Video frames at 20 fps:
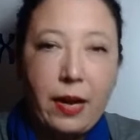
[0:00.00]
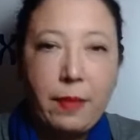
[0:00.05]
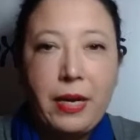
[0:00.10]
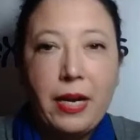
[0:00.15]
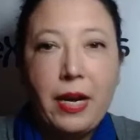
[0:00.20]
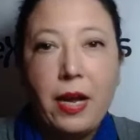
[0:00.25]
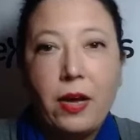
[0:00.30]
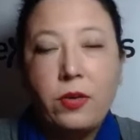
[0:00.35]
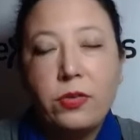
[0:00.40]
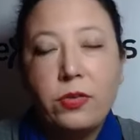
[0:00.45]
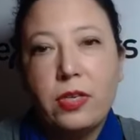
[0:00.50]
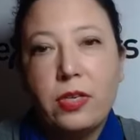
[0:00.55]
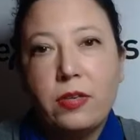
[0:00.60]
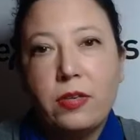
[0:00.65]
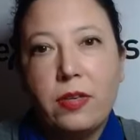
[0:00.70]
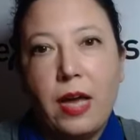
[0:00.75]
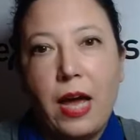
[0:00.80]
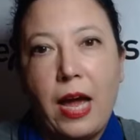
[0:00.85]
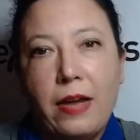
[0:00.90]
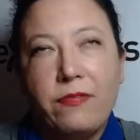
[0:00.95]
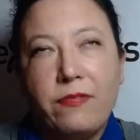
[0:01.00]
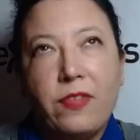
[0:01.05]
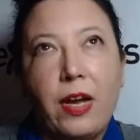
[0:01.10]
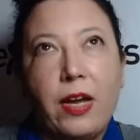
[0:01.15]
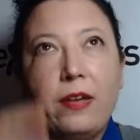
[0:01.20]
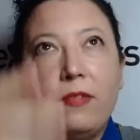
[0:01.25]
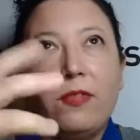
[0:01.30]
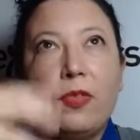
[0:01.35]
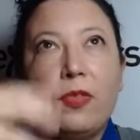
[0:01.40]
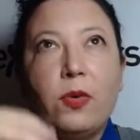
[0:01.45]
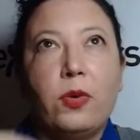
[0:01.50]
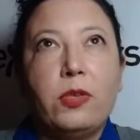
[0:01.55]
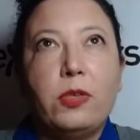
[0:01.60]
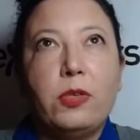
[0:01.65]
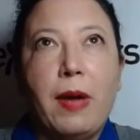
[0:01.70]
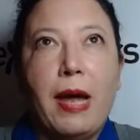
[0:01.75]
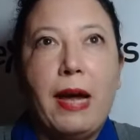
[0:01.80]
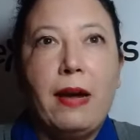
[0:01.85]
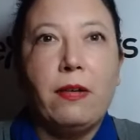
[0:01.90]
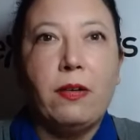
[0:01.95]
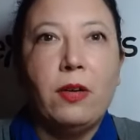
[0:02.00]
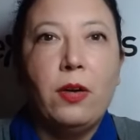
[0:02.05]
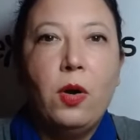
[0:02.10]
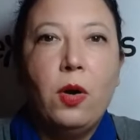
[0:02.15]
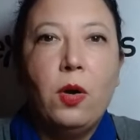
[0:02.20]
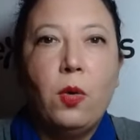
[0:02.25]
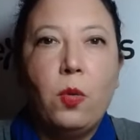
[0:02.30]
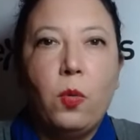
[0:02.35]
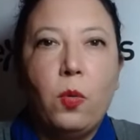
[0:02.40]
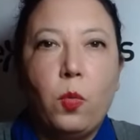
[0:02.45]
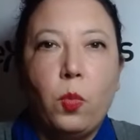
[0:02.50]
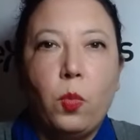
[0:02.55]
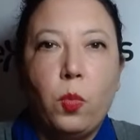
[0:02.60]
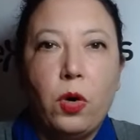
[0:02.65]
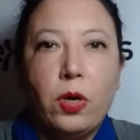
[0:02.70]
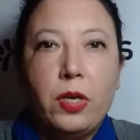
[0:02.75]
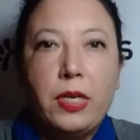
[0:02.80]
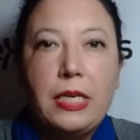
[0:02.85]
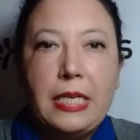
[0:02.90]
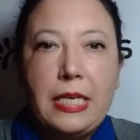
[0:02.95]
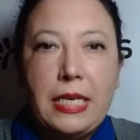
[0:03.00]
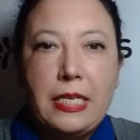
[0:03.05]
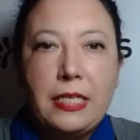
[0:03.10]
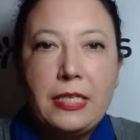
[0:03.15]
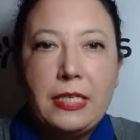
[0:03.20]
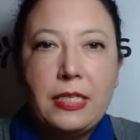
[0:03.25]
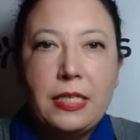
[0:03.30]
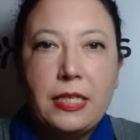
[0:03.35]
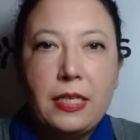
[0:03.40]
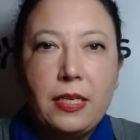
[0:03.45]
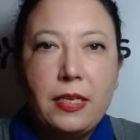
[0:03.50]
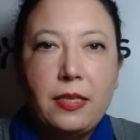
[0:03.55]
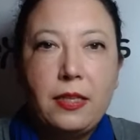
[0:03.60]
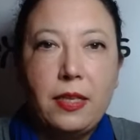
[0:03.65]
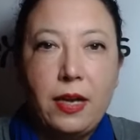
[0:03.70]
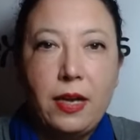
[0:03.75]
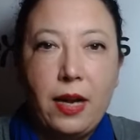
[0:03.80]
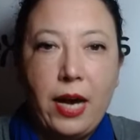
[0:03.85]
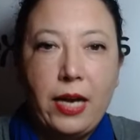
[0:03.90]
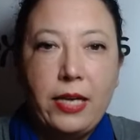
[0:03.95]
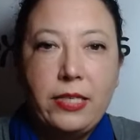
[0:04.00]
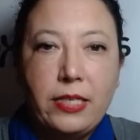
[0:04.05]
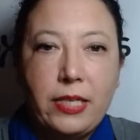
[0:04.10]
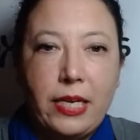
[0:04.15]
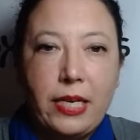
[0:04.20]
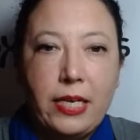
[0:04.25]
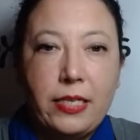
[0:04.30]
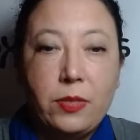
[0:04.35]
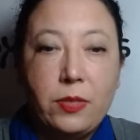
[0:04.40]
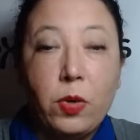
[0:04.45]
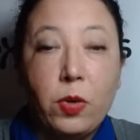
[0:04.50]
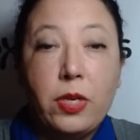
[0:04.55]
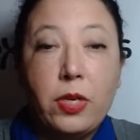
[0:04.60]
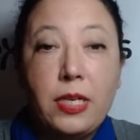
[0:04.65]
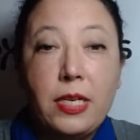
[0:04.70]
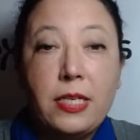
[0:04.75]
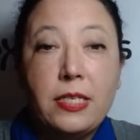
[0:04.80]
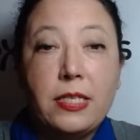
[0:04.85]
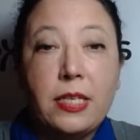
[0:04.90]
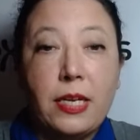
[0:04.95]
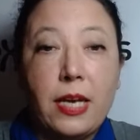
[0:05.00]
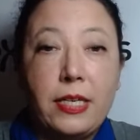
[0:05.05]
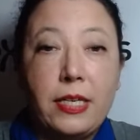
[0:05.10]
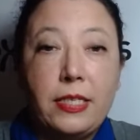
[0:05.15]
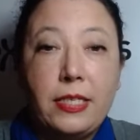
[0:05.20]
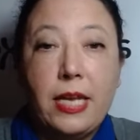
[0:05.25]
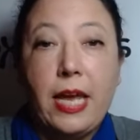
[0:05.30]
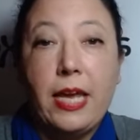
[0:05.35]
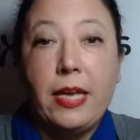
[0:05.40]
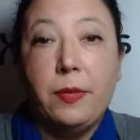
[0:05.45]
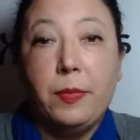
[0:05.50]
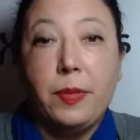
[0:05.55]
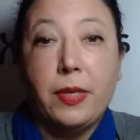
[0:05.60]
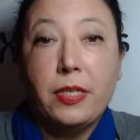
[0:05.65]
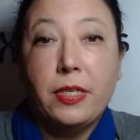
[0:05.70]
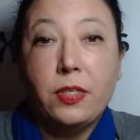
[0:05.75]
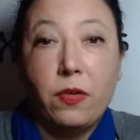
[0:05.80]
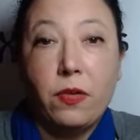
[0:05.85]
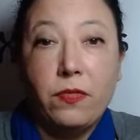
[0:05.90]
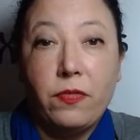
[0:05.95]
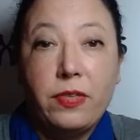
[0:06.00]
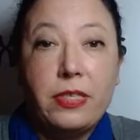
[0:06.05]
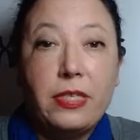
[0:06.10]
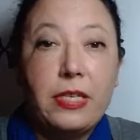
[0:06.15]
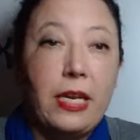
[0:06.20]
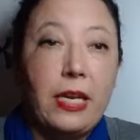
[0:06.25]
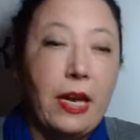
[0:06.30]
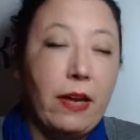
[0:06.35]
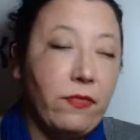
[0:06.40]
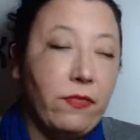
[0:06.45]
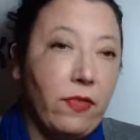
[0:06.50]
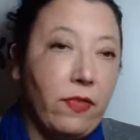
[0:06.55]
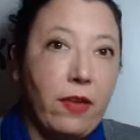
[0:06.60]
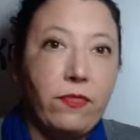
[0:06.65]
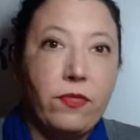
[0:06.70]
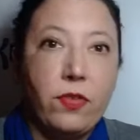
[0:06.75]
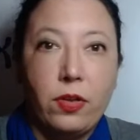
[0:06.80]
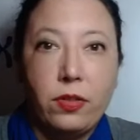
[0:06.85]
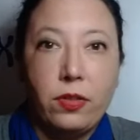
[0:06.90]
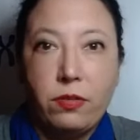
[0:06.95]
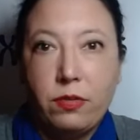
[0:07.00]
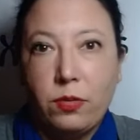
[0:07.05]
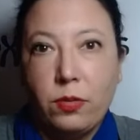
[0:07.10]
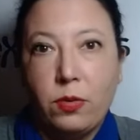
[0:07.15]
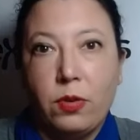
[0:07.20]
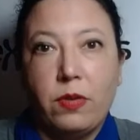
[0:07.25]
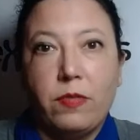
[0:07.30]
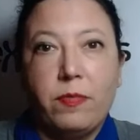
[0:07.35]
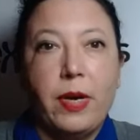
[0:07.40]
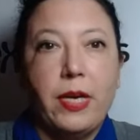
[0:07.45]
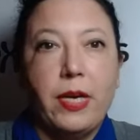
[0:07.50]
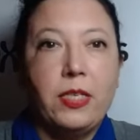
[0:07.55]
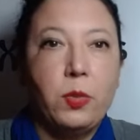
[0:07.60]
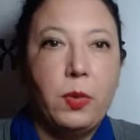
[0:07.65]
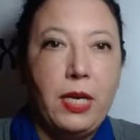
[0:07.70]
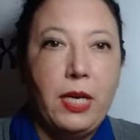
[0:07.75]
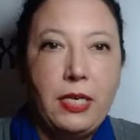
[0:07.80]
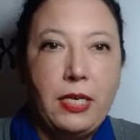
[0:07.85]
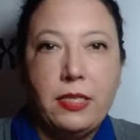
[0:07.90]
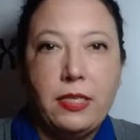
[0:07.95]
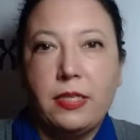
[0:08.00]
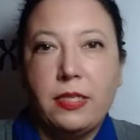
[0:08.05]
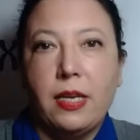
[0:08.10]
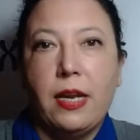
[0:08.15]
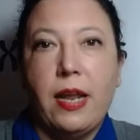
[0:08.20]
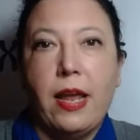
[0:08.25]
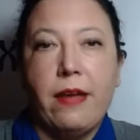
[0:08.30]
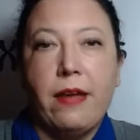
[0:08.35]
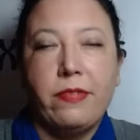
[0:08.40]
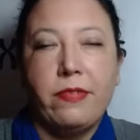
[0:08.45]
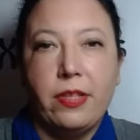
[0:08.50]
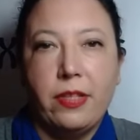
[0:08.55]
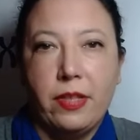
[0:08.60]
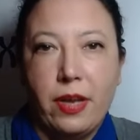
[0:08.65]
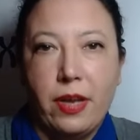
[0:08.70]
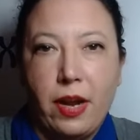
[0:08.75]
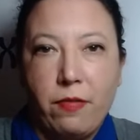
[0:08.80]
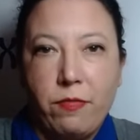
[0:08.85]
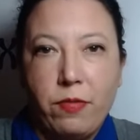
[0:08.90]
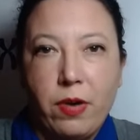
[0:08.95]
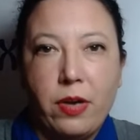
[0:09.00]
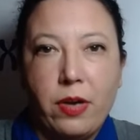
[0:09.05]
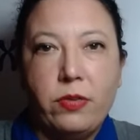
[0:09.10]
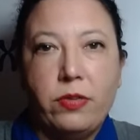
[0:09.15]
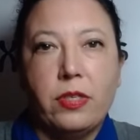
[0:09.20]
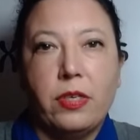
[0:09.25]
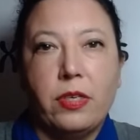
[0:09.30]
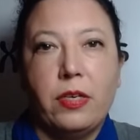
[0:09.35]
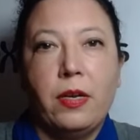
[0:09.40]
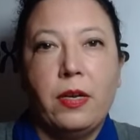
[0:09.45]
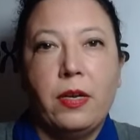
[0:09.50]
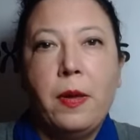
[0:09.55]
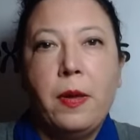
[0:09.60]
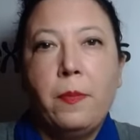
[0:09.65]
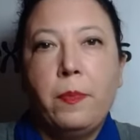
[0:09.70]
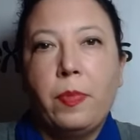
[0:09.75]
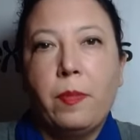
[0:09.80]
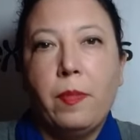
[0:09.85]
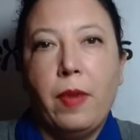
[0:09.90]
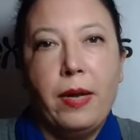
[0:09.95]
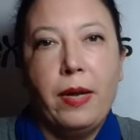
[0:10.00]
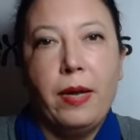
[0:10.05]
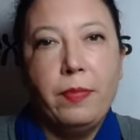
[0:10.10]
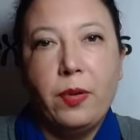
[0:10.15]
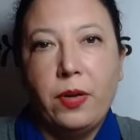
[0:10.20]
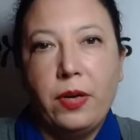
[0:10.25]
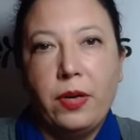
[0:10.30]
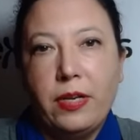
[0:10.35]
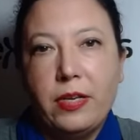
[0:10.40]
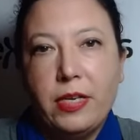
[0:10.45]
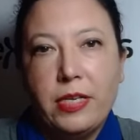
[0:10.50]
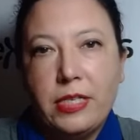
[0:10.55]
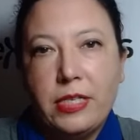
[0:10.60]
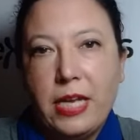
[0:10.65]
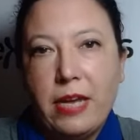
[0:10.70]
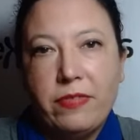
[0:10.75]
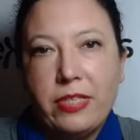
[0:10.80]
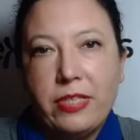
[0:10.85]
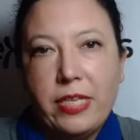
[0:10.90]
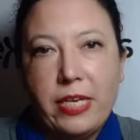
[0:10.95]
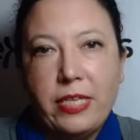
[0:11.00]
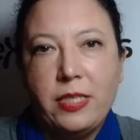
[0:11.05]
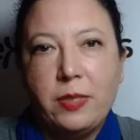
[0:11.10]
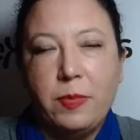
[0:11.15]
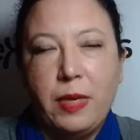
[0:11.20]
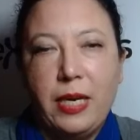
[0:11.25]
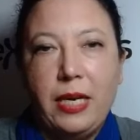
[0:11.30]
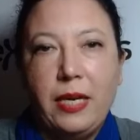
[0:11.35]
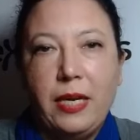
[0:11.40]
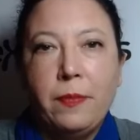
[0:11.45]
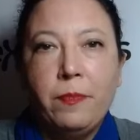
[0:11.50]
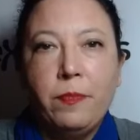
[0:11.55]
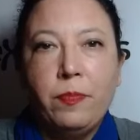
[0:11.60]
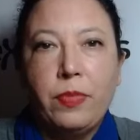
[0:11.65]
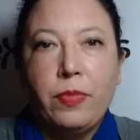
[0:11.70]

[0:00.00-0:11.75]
I mean, I've kind of thought about what it is that I did, what it is that I said, because obviously I've gone through all of my tweets and everything that I wrote, and my employer has never said to me,